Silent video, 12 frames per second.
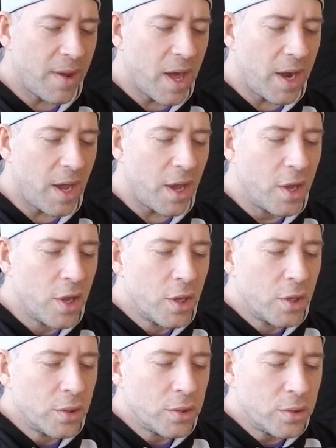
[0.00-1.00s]
a
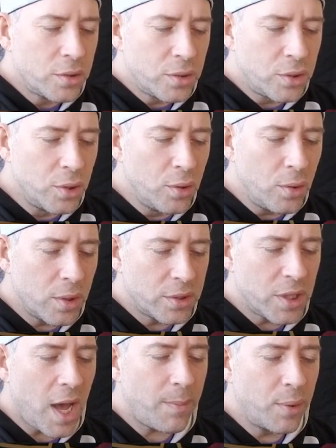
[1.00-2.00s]

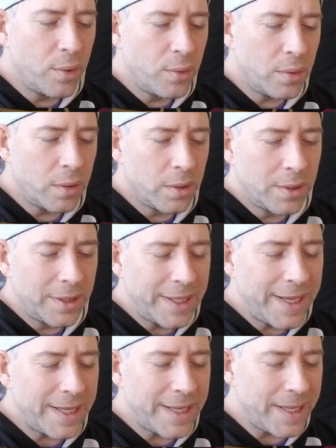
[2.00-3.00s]
Tapu
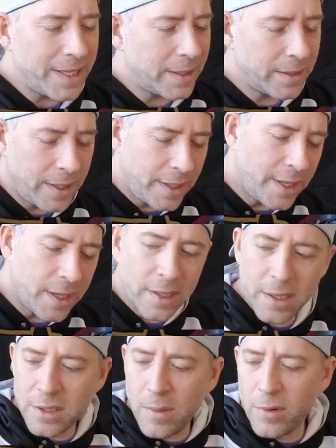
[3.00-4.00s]
Lili. And again,
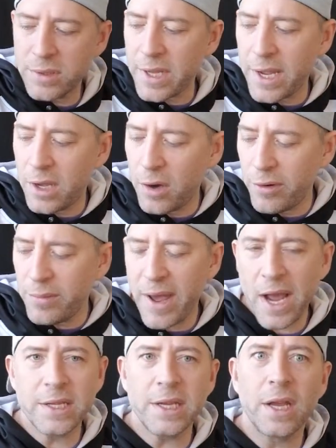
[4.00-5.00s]
it's almost like going
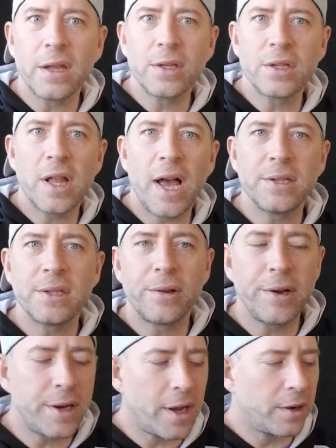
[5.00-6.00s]
back to English class,
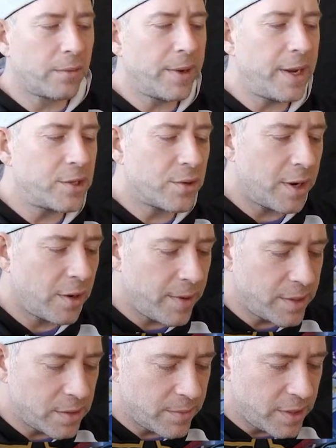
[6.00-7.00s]
learning how to read, trying to
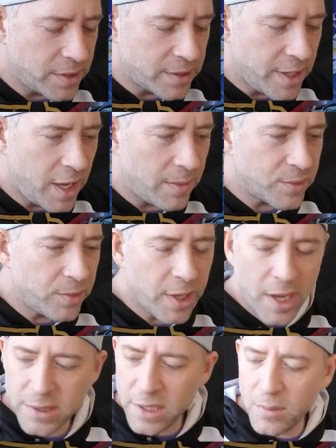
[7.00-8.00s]
read some of these names. What do
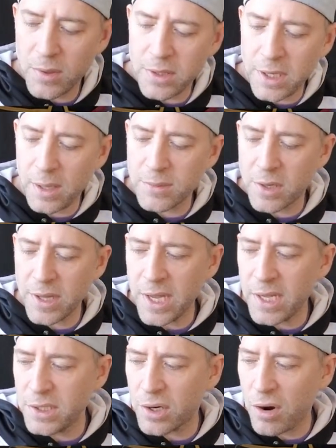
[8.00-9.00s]
you guys think about the names? Are they
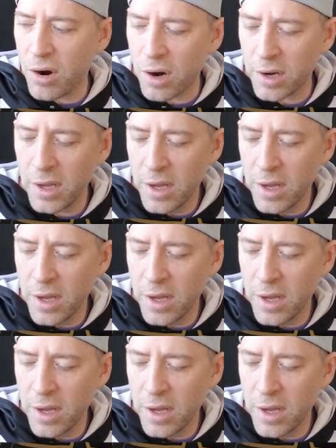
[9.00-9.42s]
easy or hard?